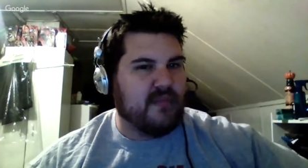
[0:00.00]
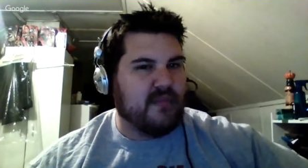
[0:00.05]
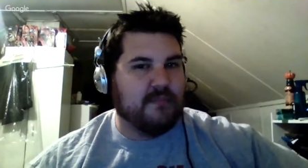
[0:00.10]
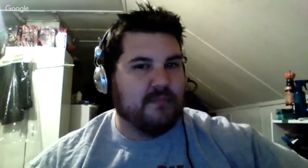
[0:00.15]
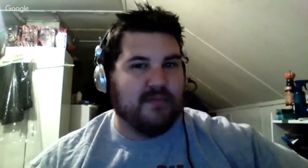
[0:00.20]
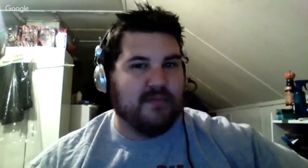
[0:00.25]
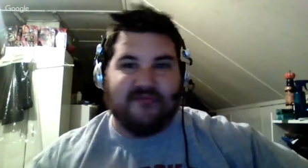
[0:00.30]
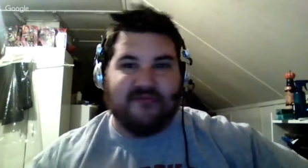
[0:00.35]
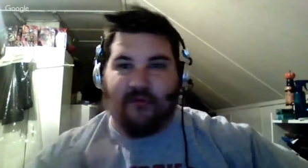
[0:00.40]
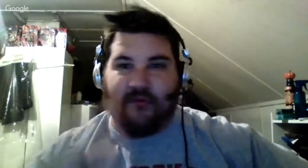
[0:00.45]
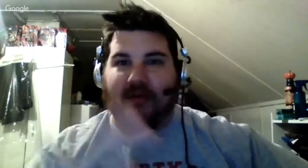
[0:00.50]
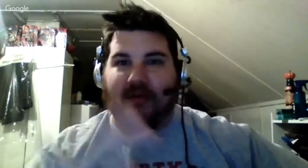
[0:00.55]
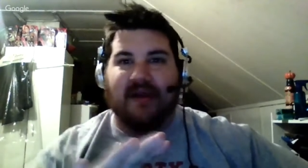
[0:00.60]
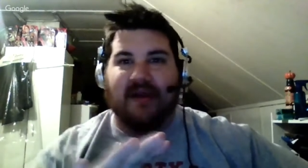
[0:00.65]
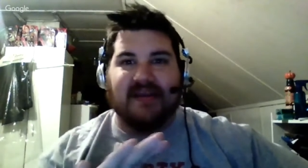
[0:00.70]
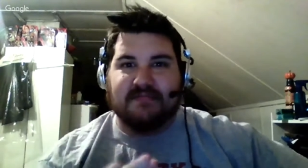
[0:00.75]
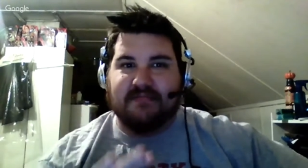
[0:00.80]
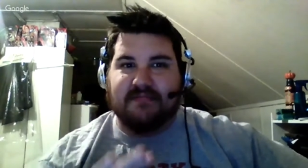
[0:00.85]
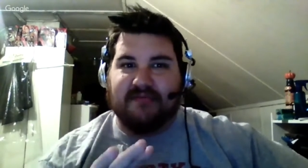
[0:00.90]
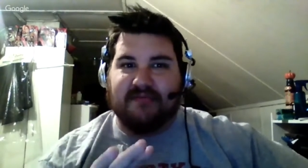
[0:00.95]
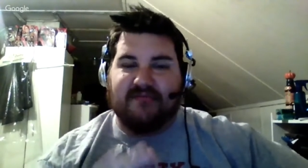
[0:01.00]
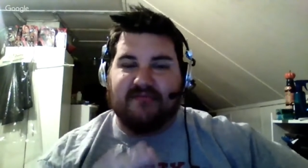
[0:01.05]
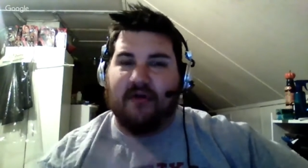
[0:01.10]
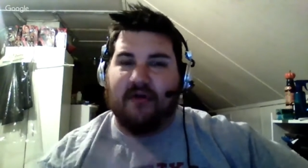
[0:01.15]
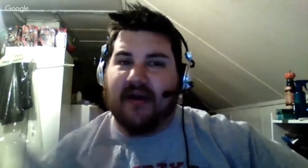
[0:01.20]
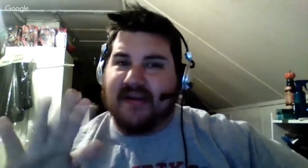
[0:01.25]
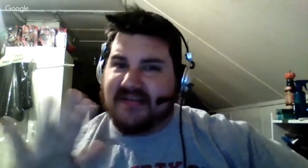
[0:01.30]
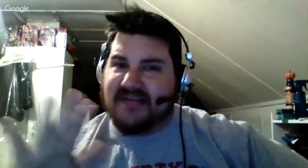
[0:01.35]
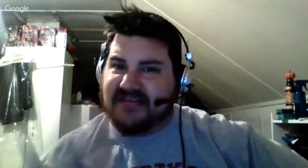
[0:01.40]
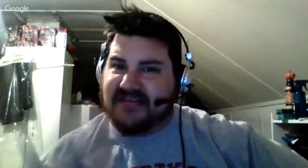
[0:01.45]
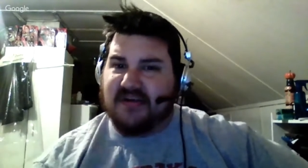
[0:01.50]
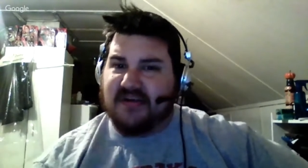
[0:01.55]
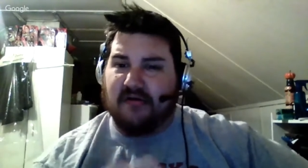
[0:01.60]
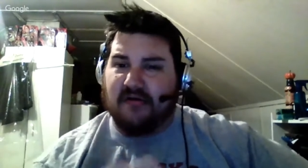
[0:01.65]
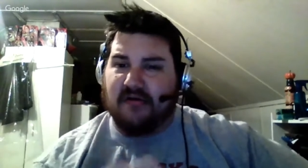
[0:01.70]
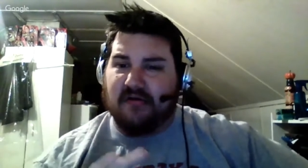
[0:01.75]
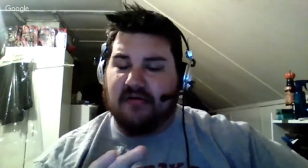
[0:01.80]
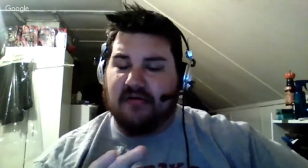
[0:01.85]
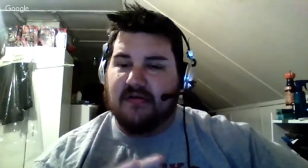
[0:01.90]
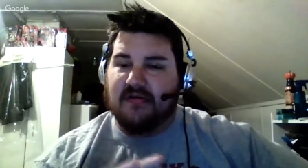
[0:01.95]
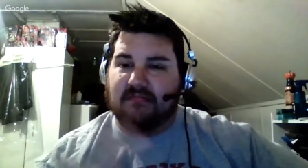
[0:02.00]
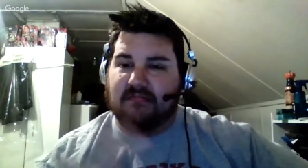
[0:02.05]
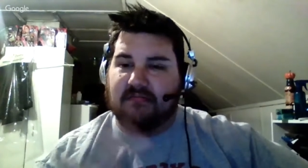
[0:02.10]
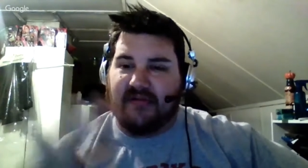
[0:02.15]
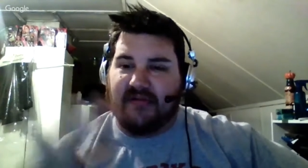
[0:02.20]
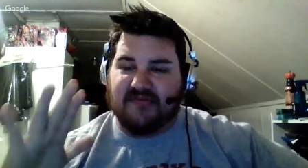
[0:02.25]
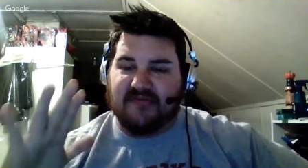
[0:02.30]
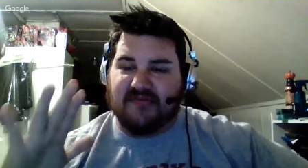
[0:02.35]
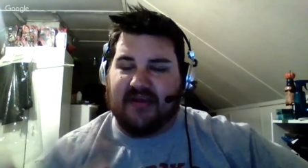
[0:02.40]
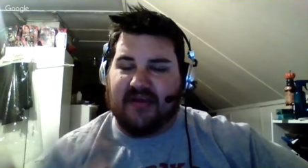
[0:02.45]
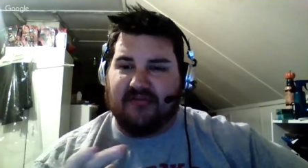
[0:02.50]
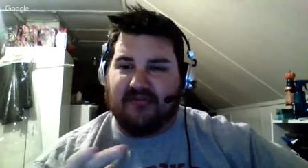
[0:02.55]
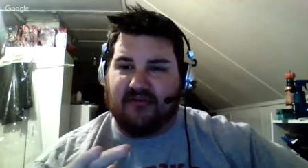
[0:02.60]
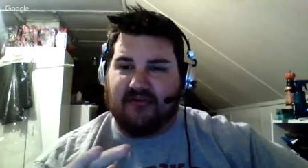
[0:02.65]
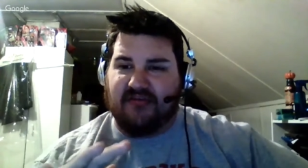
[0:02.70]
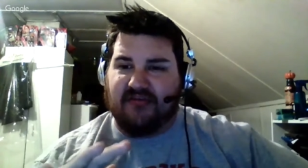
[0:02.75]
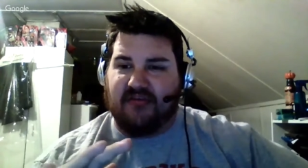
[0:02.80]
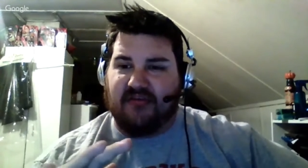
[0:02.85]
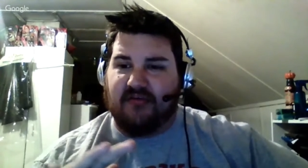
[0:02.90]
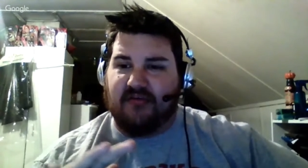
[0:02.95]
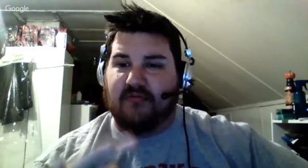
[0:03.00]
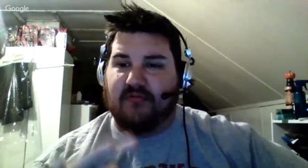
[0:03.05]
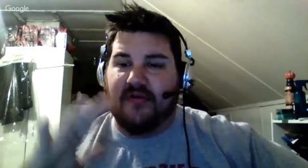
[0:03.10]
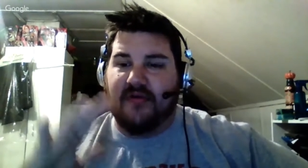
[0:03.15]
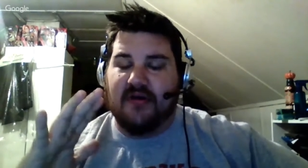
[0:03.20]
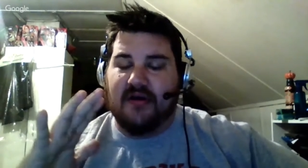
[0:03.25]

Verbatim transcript: before I before I start WrestleMania 32,